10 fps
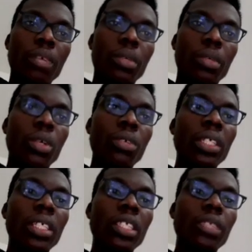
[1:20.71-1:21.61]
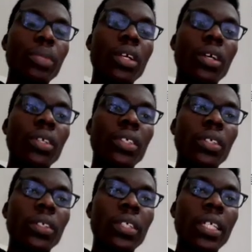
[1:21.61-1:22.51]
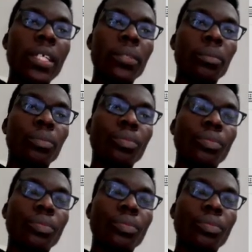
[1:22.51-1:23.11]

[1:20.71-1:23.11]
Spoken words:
Number one reason is because the